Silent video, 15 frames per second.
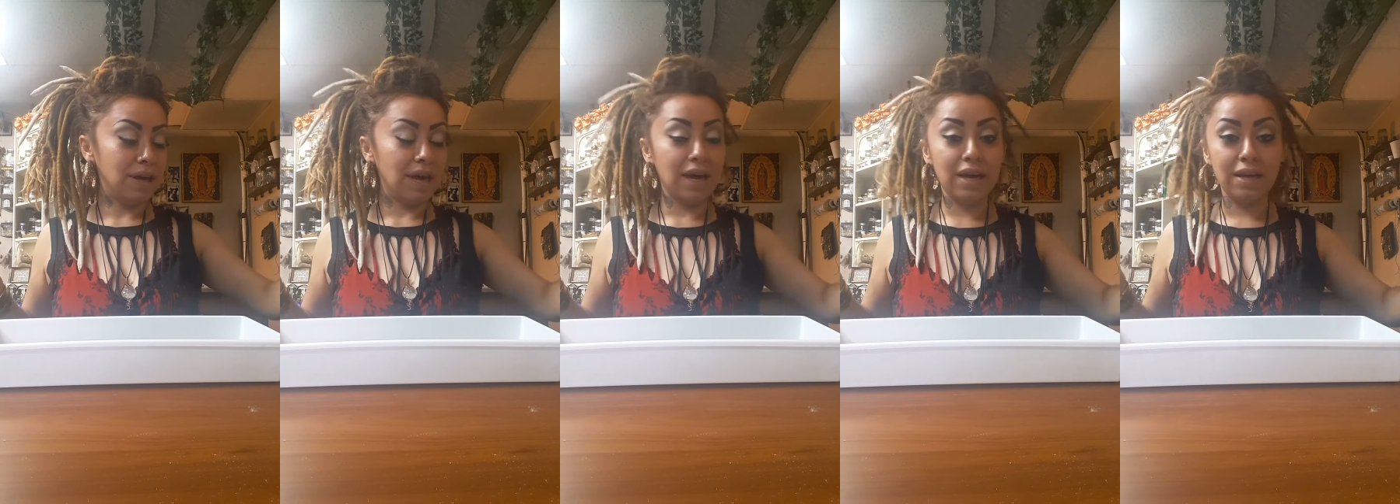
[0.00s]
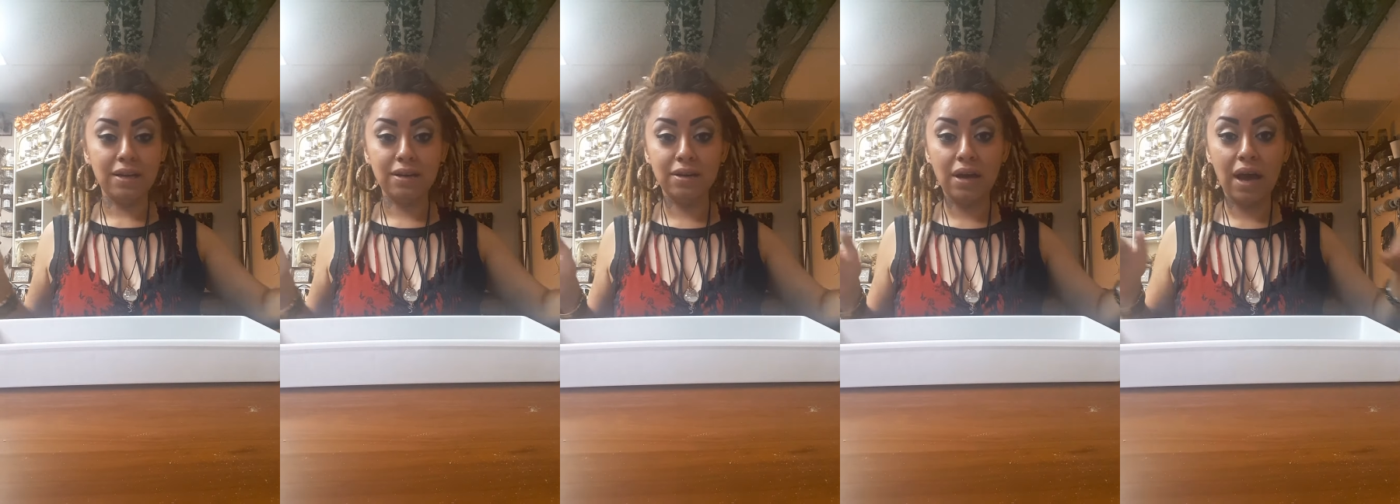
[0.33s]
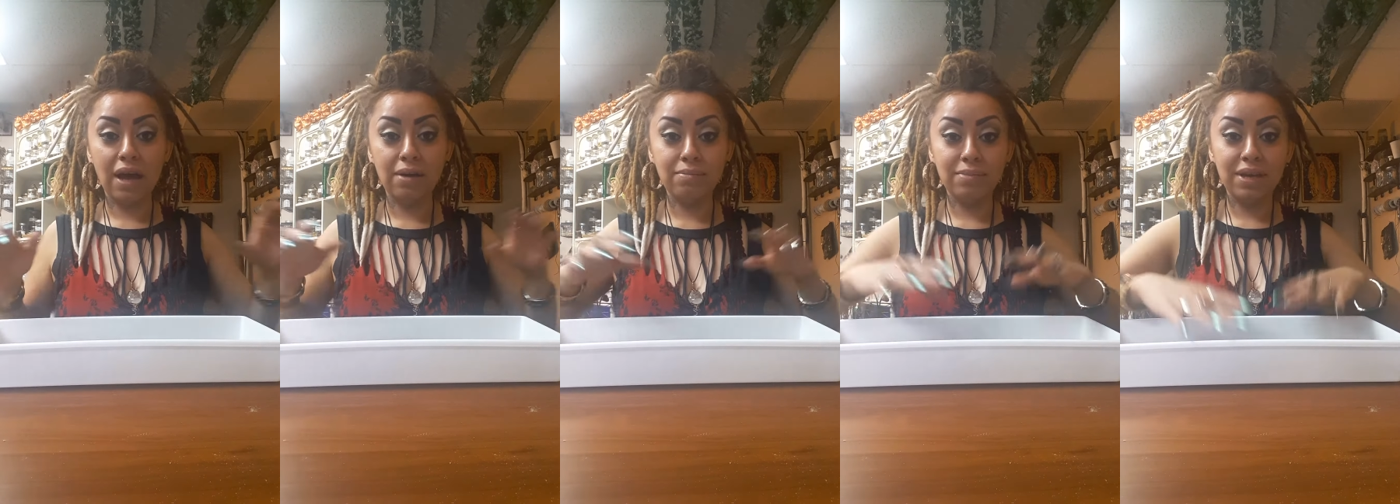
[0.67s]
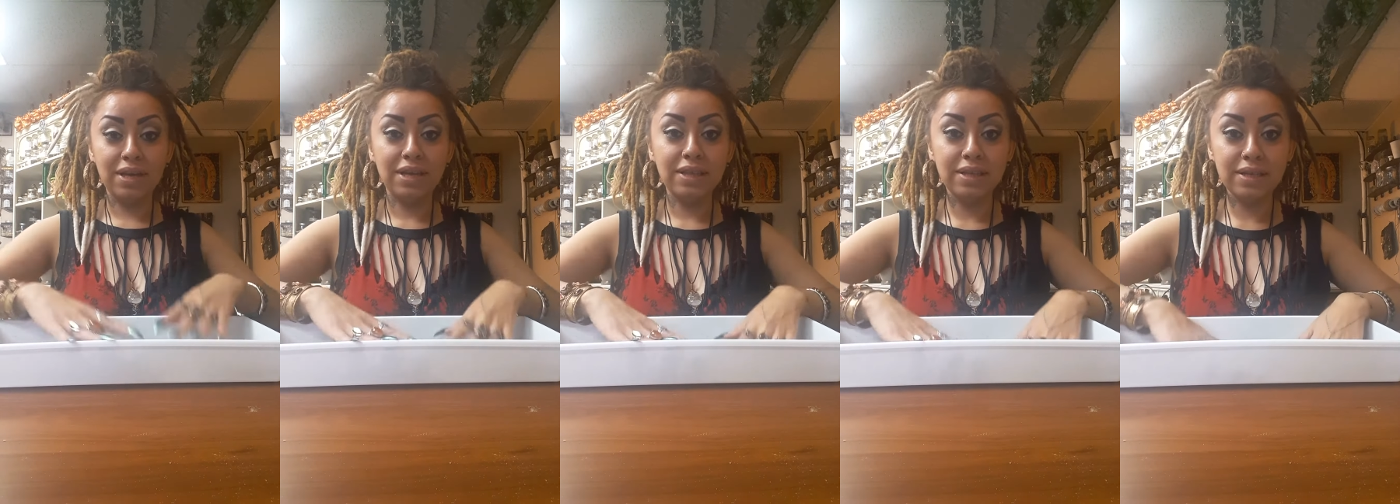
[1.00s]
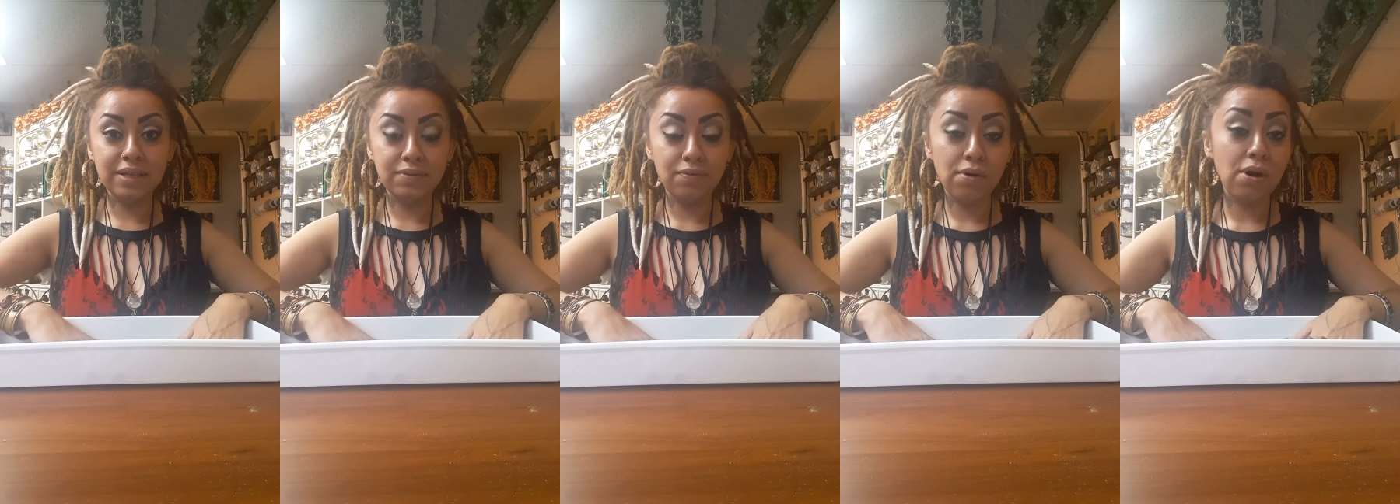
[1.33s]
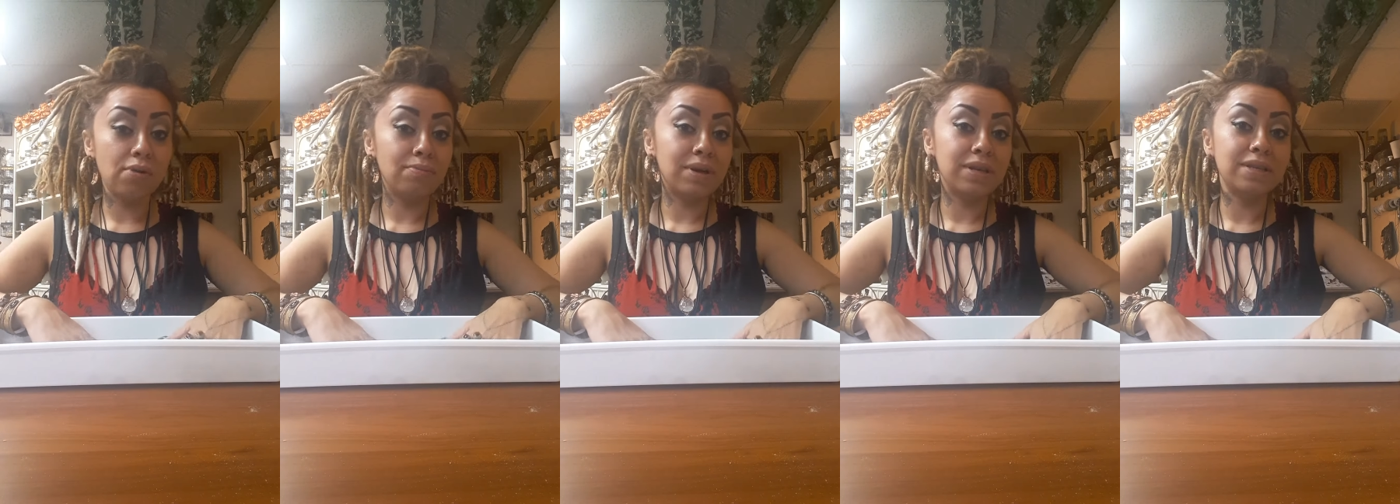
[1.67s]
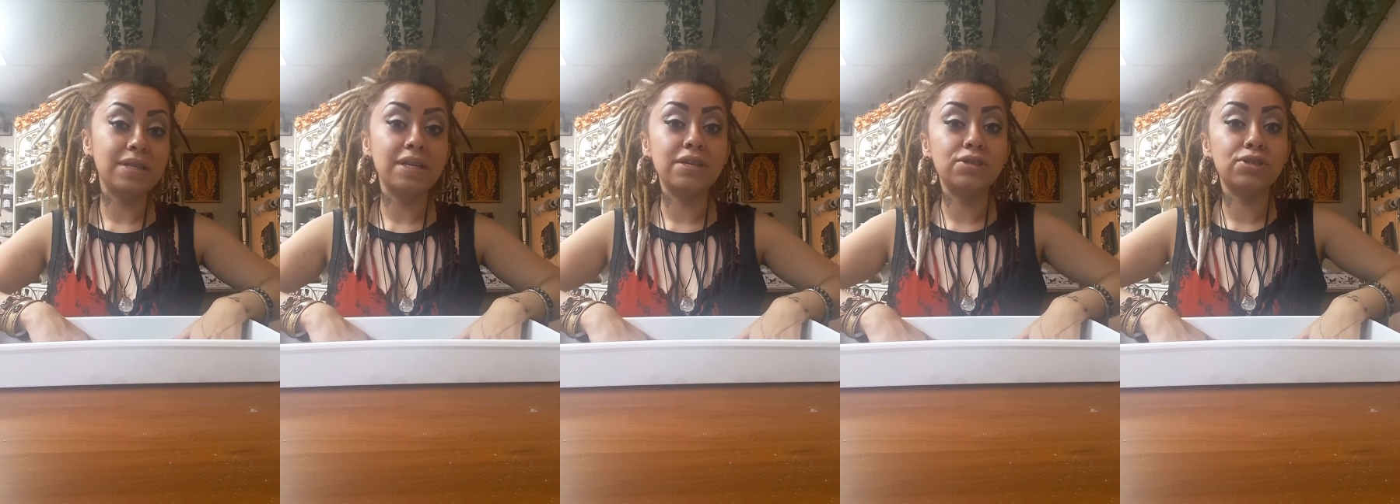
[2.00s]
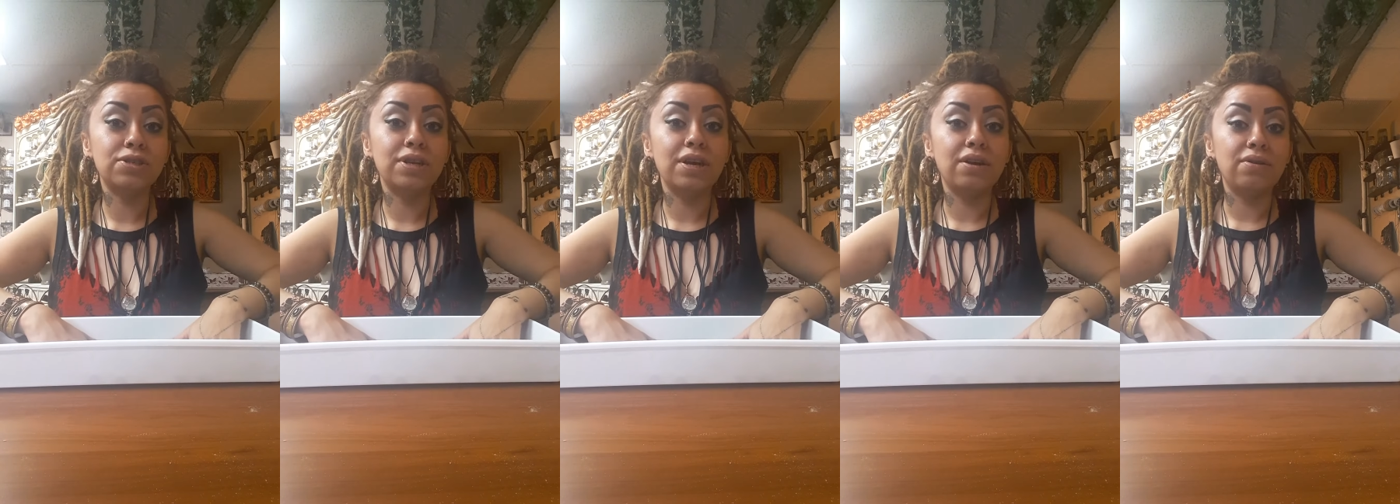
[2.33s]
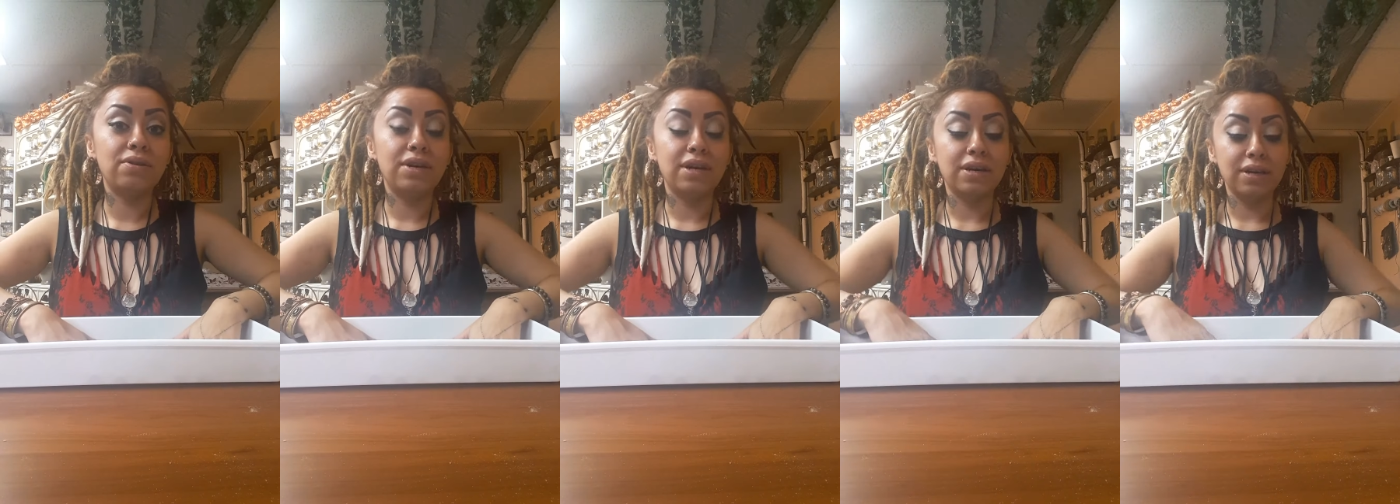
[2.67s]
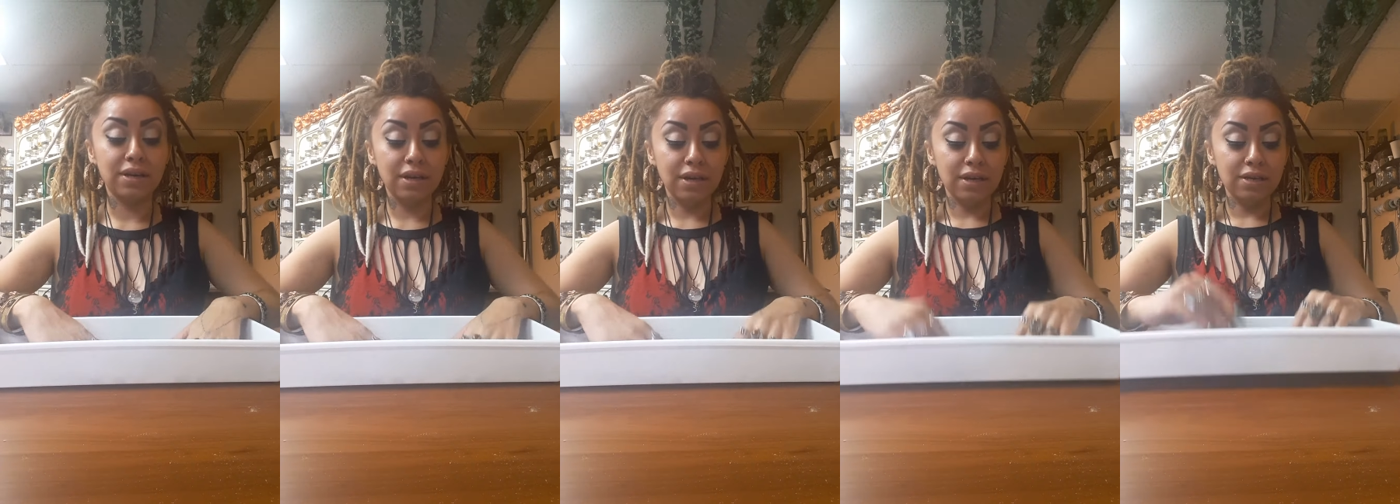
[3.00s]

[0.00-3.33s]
and I'm making these for our meditation area.